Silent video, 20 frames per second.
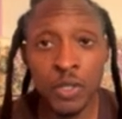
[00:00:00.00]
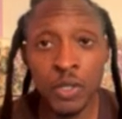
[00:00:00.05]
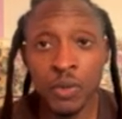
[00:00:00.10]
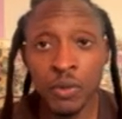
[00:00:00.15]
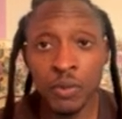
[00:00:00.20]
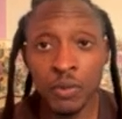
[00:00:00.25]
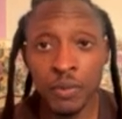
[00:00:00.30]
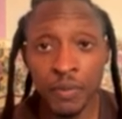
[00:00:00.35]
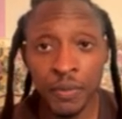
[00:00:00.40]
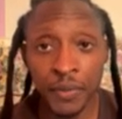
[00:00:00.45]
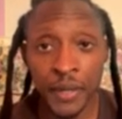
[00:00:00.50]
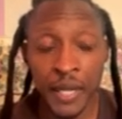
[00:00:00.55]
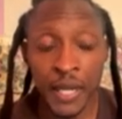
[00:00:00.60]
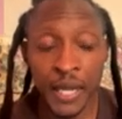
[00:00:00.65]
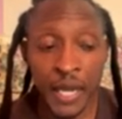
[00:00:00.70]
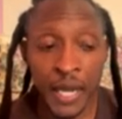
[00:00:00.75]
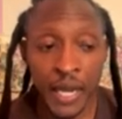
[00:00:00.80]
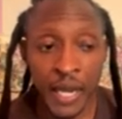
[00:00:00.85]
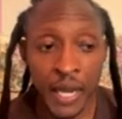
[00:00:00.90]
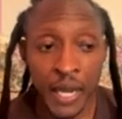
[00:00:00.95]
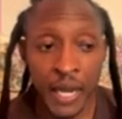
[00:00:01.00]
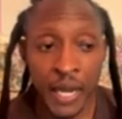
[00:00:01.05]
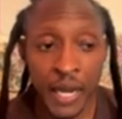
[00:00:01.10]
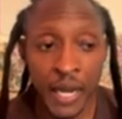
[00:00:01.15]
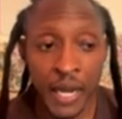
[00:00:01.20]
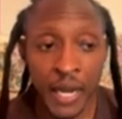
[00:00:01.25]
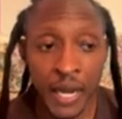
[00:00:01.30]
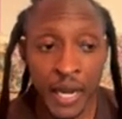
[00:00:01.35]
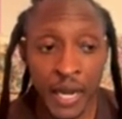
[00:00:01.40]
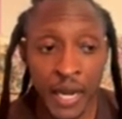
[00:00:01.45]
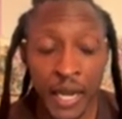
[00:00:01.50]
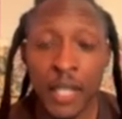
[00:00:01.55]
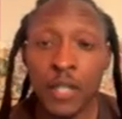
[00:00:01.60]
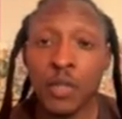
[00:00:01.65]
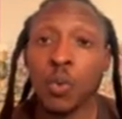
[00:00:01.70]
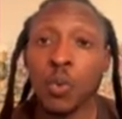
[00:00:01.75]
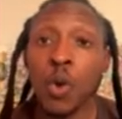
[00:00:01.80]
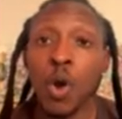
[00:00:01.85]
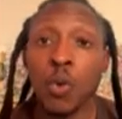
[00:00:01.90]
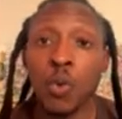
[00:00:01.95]
to do is
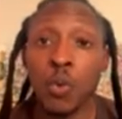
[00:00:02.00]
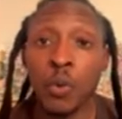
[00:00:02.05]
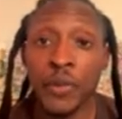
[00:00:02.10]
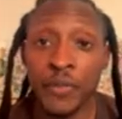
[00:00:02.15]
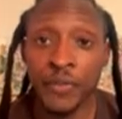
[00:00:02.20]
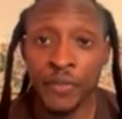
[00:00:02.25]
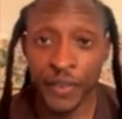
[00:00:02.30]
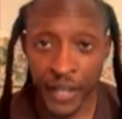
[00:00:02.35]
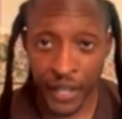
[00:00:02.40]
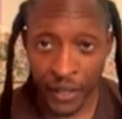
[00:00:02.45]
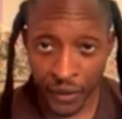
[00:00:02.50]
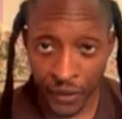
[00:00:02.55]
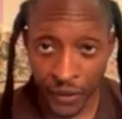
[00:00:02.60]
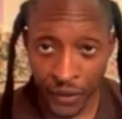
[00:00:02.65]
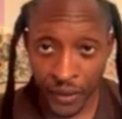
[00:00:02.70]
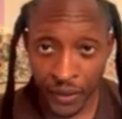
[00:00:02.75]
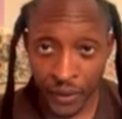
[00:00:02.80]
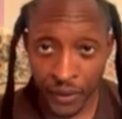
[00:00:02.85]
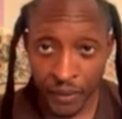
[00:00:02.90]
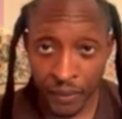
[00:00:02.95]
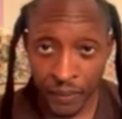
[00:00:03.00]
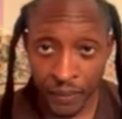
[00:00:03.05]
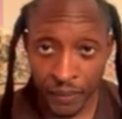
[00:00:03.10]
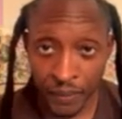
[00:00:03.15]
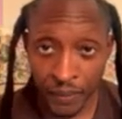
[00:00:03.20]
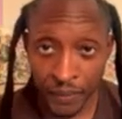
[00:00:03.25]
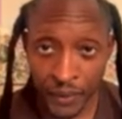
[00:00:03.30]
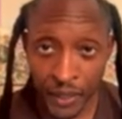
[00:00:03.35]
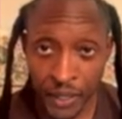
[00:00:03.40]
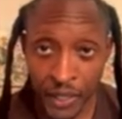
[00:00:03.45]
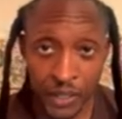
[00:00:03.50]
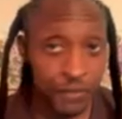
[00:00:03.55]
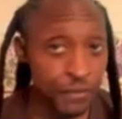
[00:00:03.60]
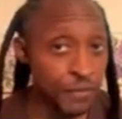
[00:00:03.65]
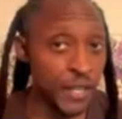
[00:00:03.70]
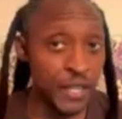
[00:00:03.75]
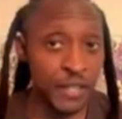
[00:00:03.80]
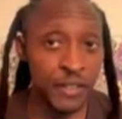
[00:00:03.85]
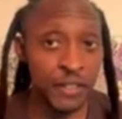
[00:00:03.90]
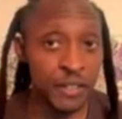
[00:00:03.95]
walk with faith. Because
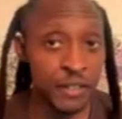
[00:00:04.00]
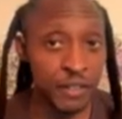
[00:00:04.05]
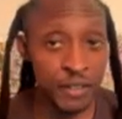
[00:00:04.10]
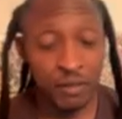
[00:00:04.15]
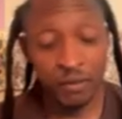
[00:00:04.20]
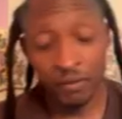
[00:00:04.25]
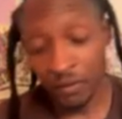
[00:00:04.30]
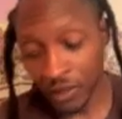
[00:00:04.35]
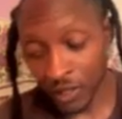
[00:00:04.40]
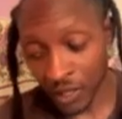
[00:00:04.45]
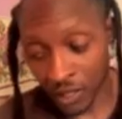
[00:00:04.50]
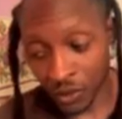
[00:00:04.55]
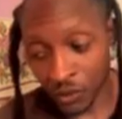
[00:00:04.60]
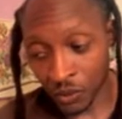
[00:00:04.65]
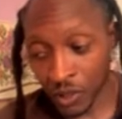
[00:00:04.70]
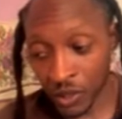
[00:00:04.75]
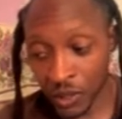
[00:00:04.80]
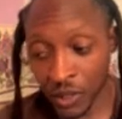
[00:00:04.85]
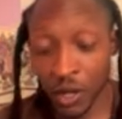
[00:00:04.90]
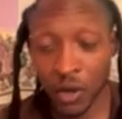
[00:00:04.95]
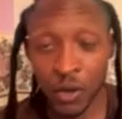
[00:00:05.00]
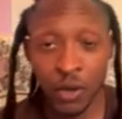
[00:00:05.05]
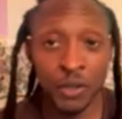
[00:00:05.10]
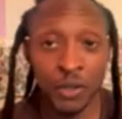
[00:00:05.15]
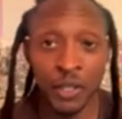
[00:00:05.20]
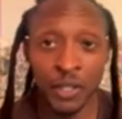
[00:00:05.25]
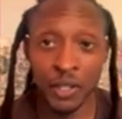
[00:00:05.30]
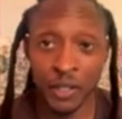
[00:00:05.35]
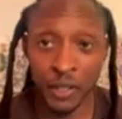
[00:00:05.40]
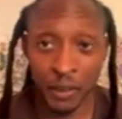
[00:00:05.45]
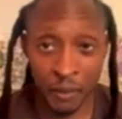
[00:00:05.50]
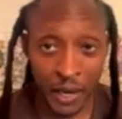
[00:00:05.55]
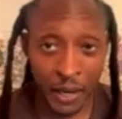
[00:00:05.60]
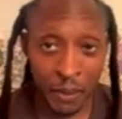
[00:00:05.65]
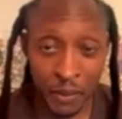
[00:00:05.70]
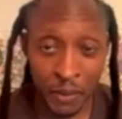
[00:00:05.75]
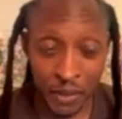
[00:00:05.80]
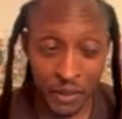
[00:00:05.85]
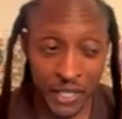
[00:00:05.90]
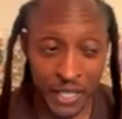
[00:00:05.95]
faith, as we know, the
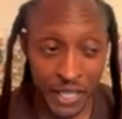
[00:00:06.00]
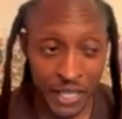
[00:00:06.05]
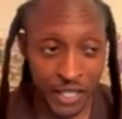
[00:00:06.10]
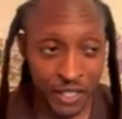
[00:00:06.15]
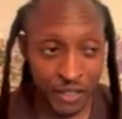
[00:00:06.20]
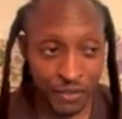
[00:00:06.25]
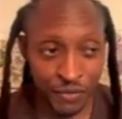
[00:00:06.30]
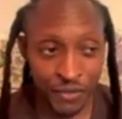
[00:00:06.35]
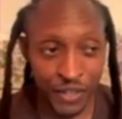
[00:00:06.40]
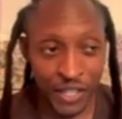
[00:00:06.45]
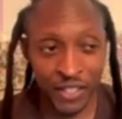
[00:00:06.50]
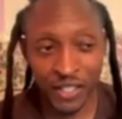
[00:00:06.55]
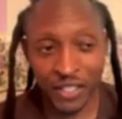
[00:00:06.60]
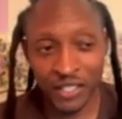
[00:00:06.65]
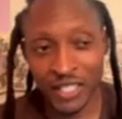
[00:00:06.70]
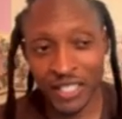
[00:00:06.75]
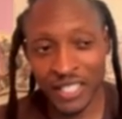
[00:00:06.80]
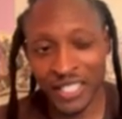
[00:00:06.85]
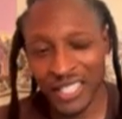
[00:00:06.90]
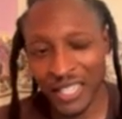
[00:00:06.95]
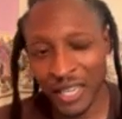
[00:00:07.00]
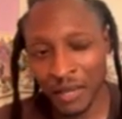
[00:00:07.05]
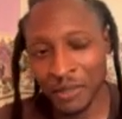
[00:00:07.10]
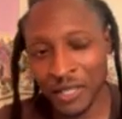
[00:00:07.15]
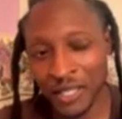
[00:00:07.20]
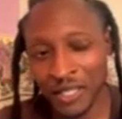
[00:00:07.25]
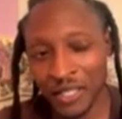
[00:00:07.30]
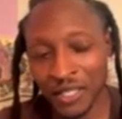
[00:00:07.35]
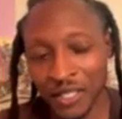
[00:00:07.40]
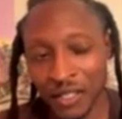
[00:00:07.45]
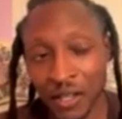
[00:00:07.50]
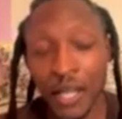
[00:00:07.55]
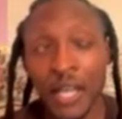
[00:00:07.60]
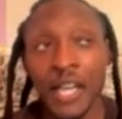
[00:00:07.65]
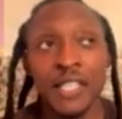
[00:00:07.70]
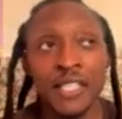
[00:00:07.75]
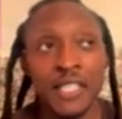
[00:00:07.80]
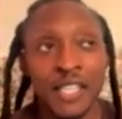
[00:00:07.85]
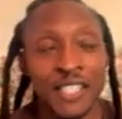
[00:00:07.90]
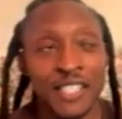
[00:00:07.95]
Bible says faith is the substance. It
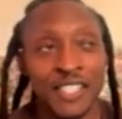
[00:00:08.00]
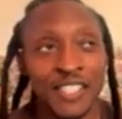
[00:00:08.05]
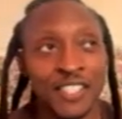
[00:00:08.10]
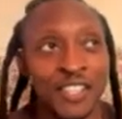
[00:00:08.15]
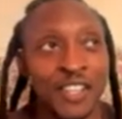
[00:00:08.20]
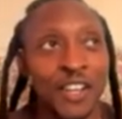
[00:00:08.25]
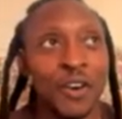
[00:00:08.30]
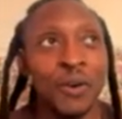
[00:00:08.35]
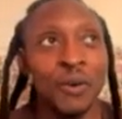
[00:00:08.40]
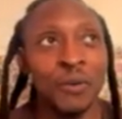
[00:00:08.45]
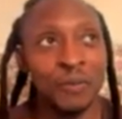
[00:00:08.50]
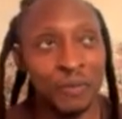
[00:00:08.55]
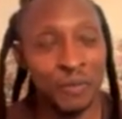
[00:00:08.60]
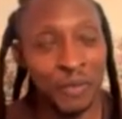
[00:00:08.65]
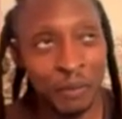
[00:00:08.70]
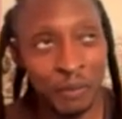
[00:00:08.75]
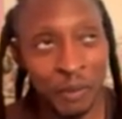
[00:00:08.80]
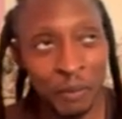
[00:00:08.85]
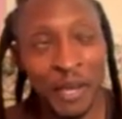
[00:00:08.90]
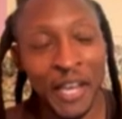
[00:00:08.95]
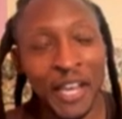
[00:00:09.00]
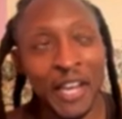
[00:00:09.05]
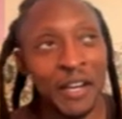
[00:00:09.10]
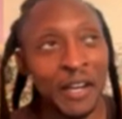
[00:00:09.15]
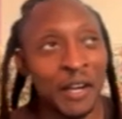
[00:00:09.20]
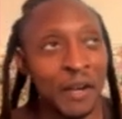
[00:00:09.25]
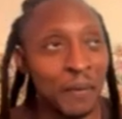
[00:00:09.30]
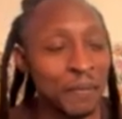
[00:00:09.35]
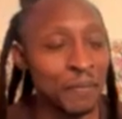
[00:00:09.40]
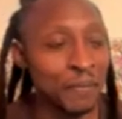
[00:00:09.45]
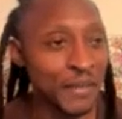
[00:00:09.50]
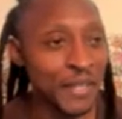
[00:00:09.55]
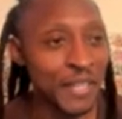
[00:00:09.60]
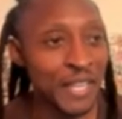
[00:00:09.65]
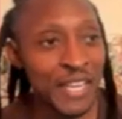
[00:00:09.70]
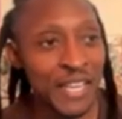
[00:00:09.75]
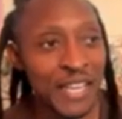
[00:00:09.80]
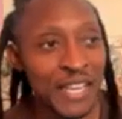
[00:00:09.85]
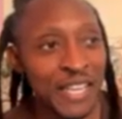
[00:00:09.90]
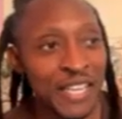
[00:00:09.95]
says, no, let me back up.
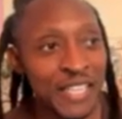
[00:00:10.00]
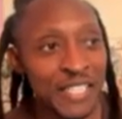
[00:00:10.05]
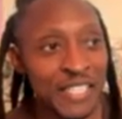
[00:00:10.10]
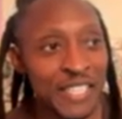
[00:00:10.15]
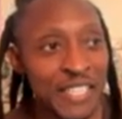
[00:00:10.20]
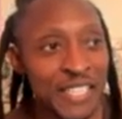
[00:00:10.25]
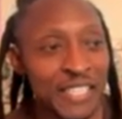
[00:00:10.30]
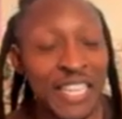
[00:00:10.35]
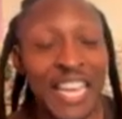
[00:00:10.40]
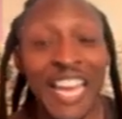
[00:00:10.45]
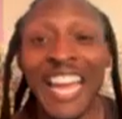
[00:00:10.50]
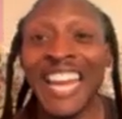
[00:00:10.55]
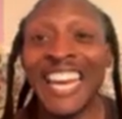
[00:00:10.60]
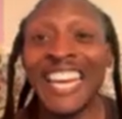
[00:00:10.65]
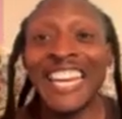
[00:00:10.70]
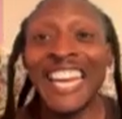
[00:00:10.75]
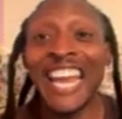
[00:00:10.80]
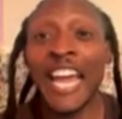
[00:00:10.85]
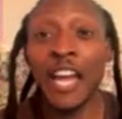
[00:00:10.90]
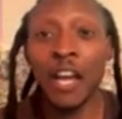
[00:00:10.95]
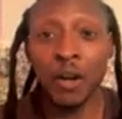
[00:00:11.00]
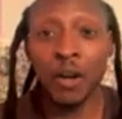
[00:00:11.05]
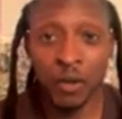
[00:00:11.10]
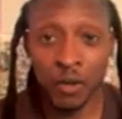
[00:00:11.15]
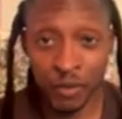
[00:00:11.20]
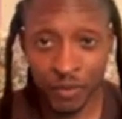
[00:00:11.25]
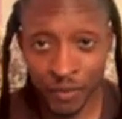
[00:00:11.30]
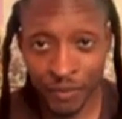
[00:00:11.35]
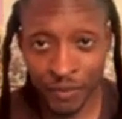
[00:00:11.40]
It says, and now